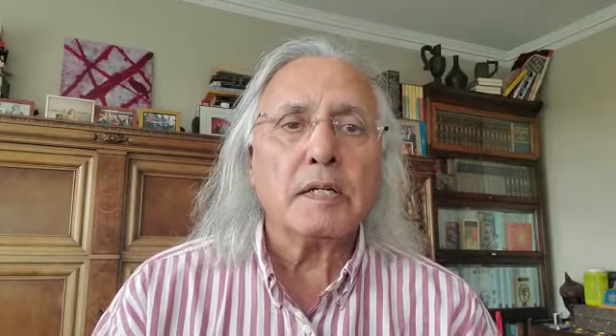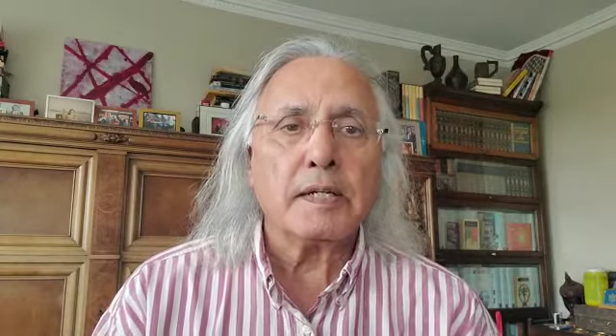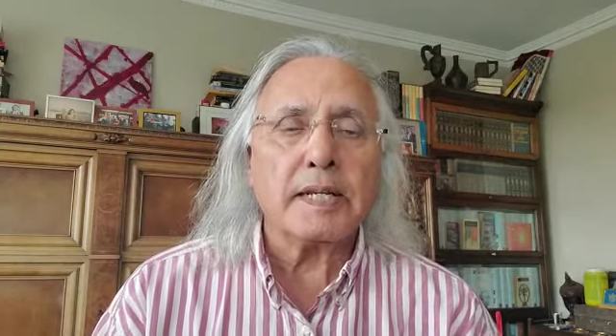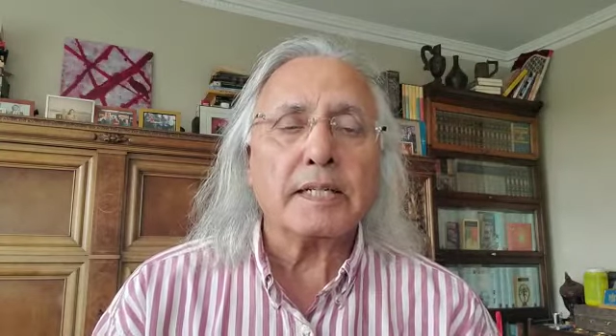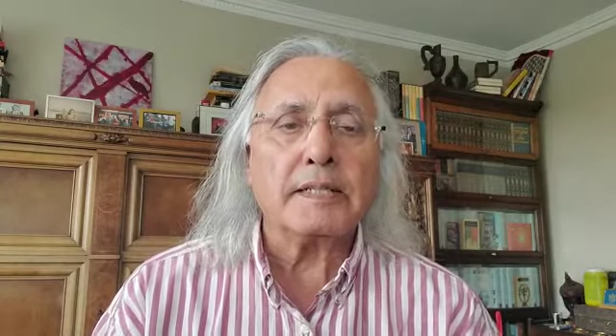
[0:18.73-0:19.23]

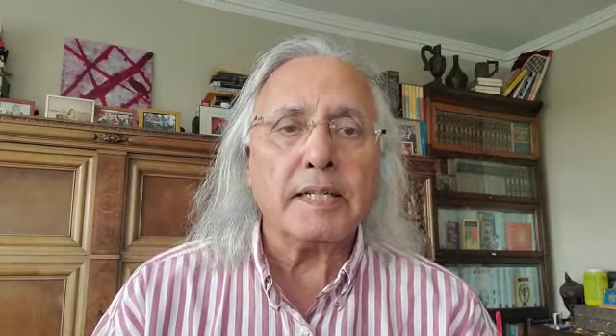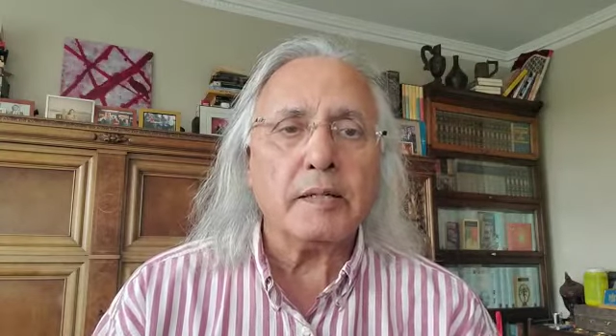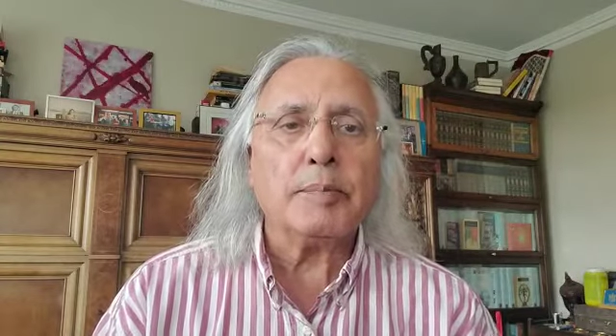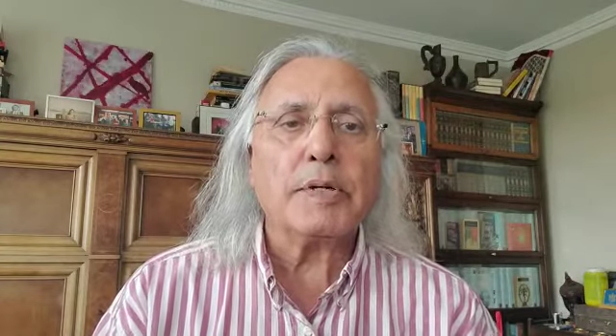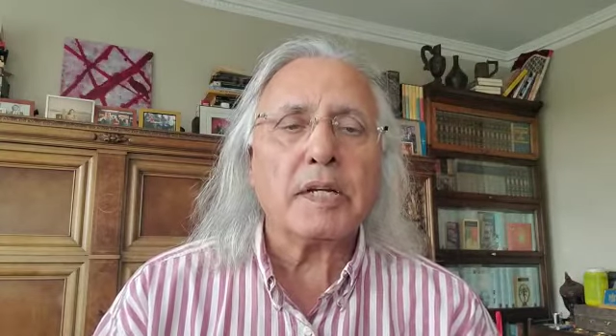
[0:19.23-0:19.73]
Dig
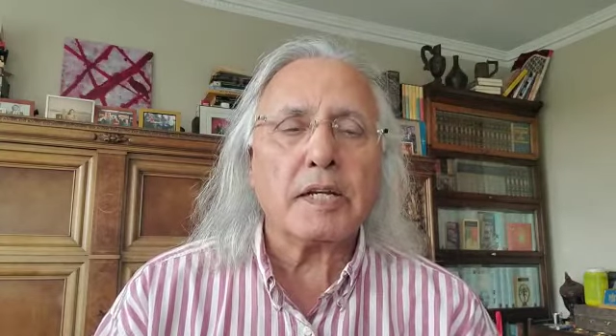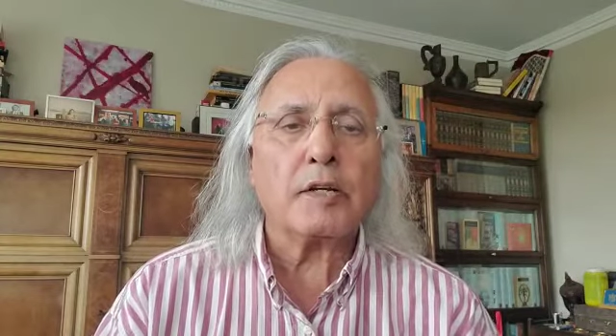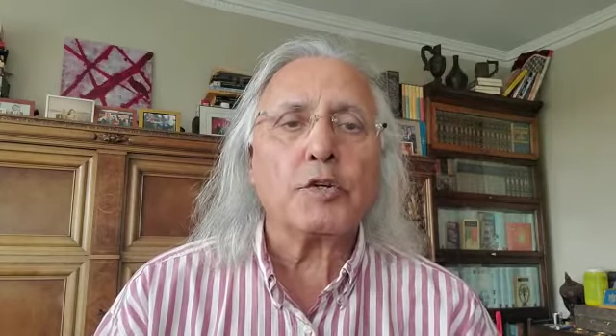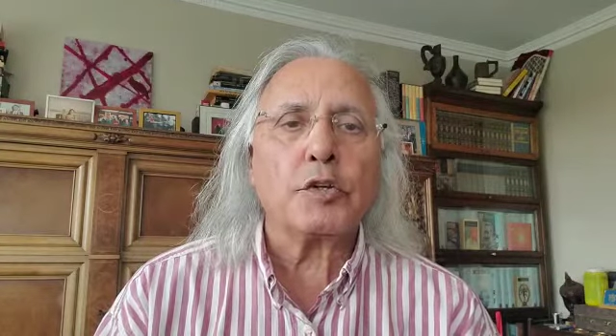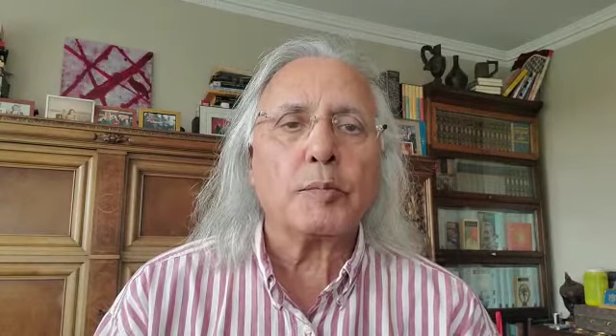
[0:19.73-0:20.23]
deep
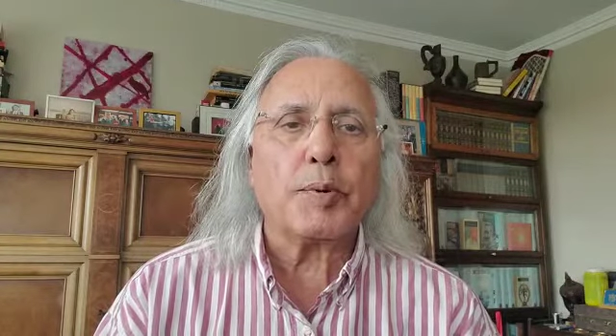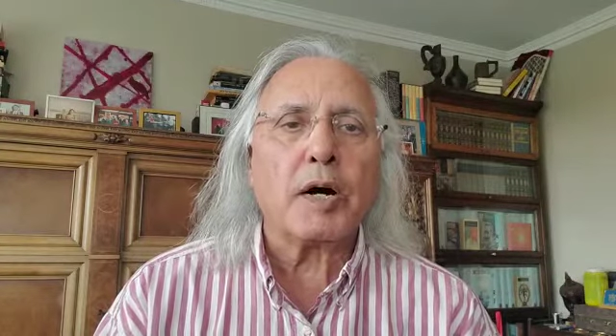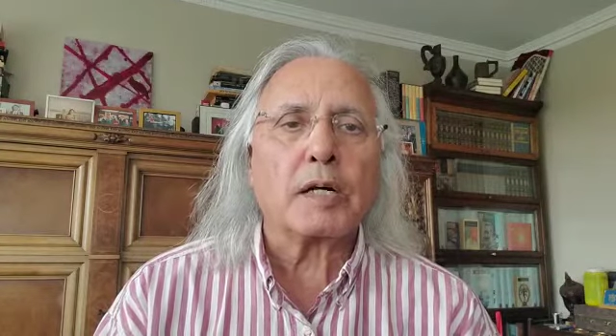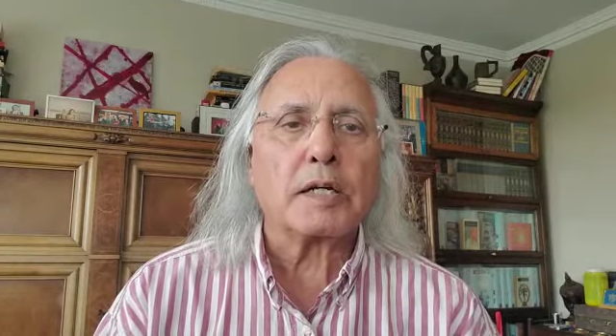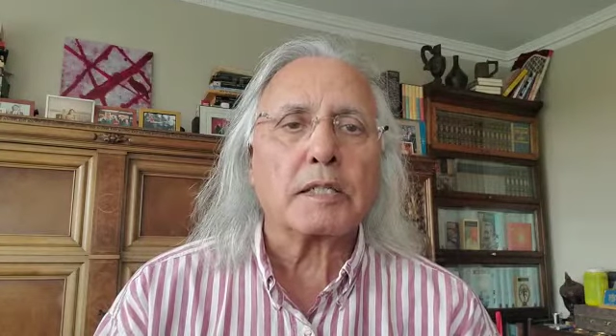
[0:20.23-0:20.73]
into your
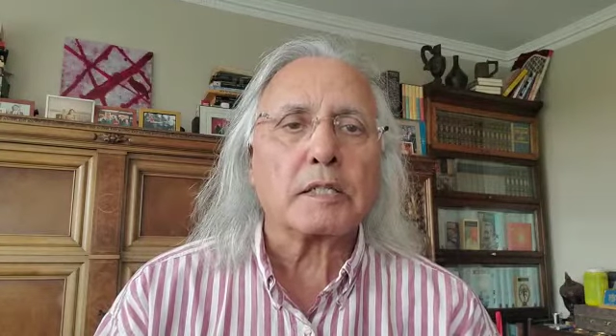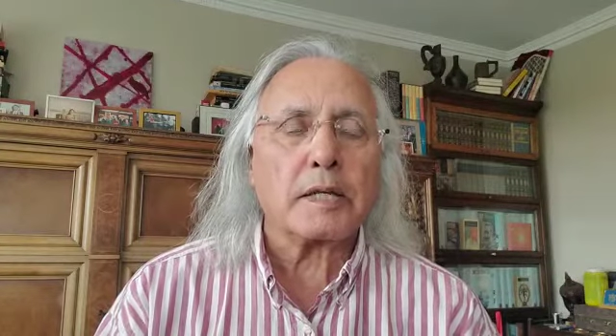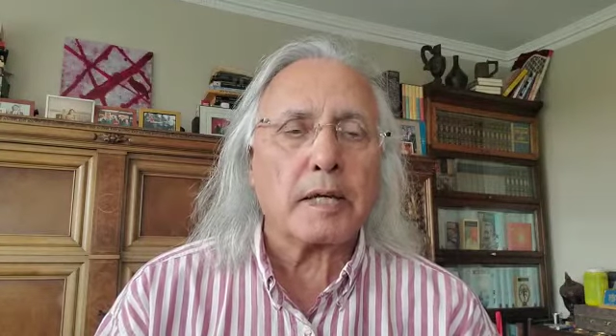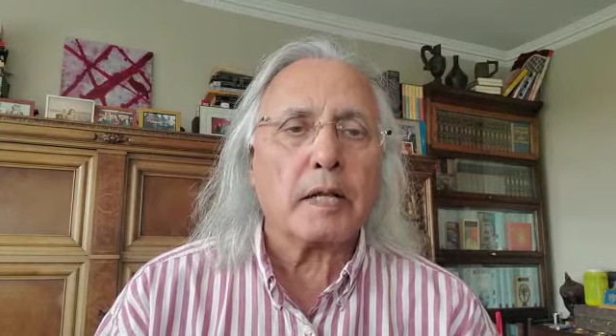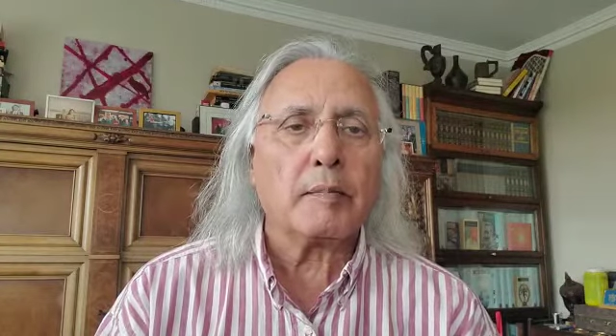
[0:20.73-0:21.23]
pockets to
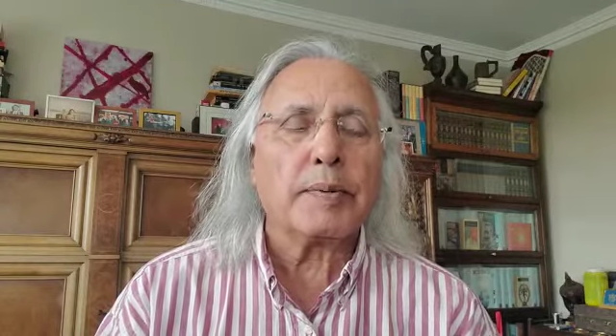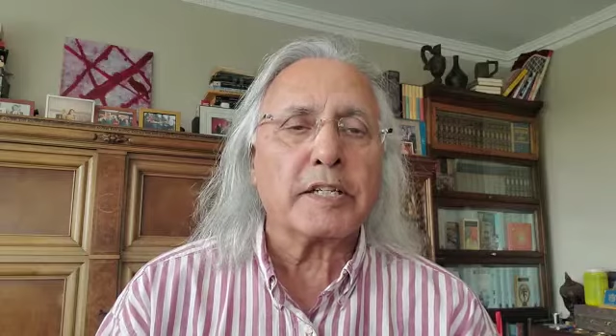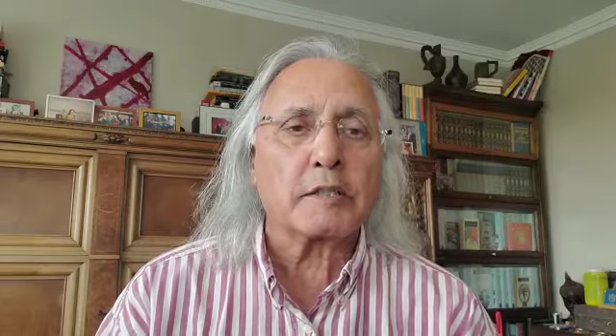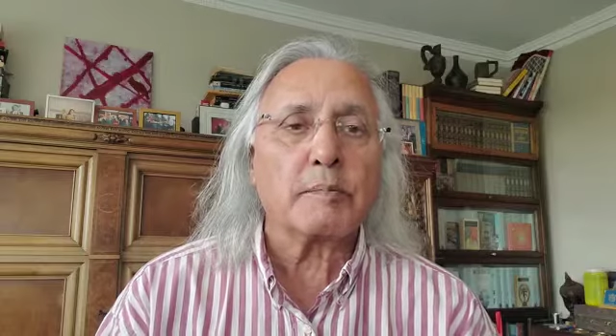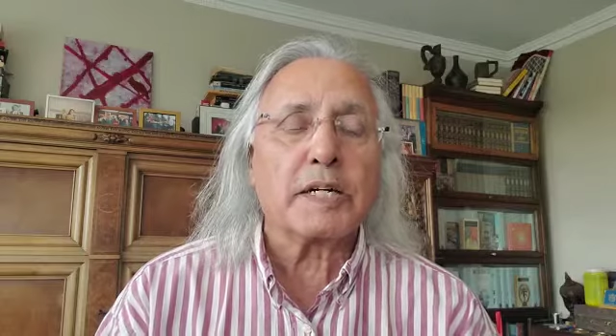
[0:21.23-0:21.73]
help
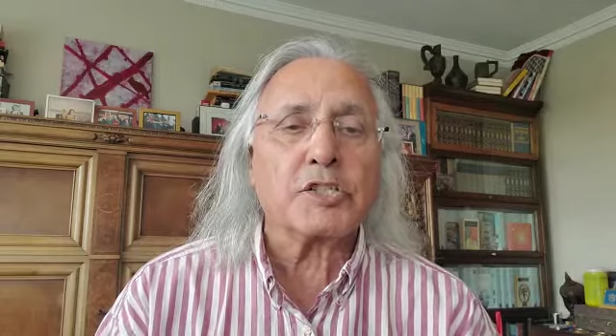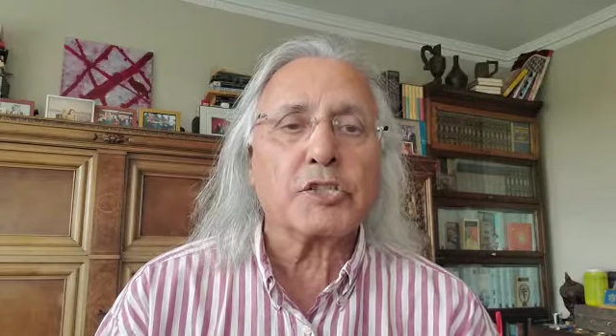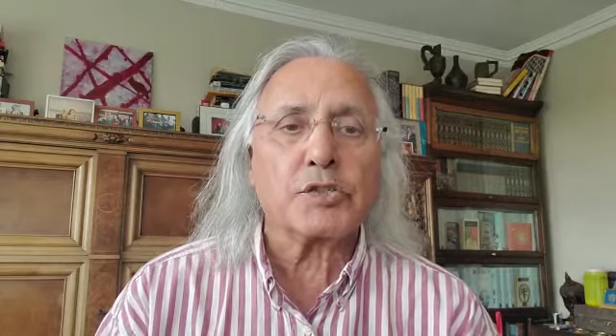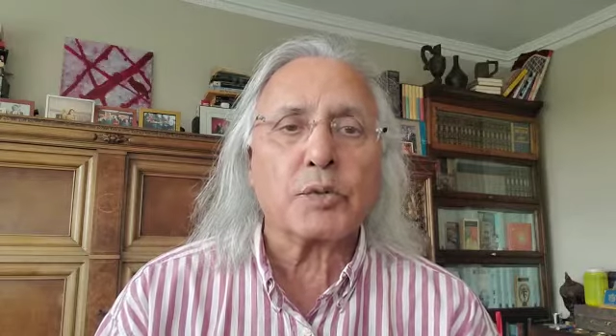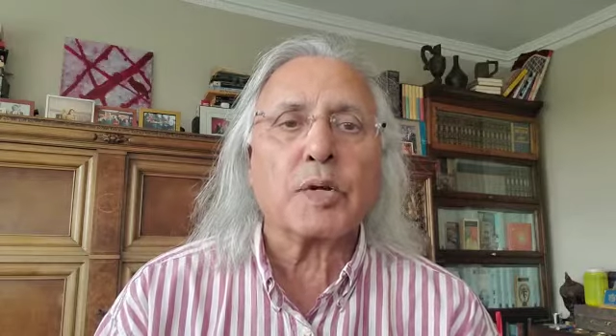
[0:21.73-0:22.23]
as much
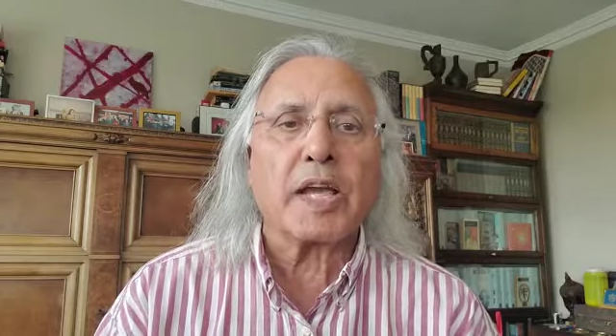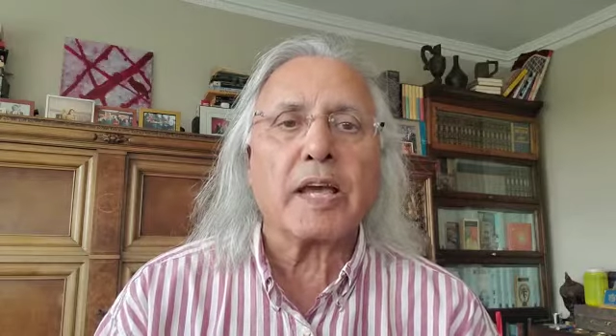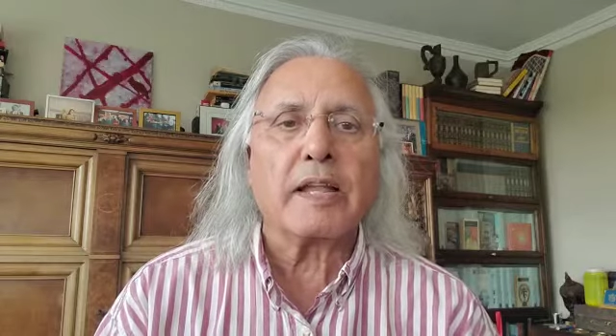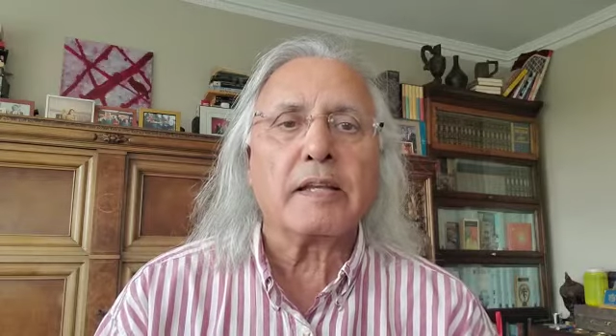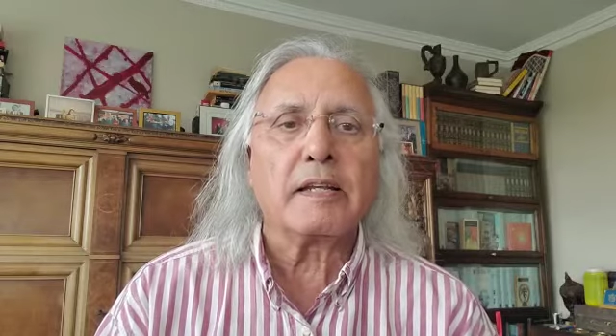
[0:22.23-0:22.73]
as you
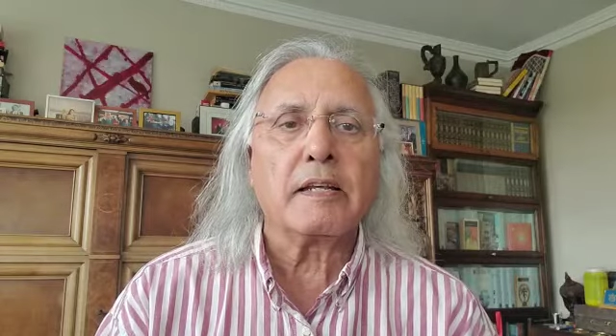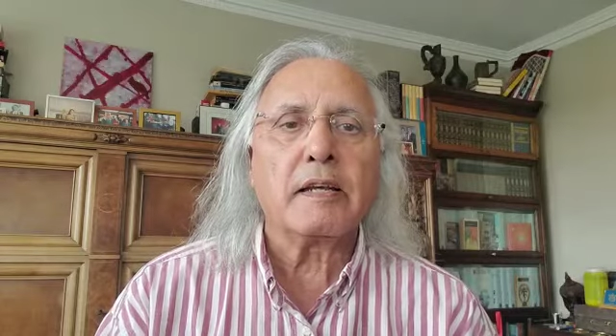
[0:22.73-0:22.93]
can,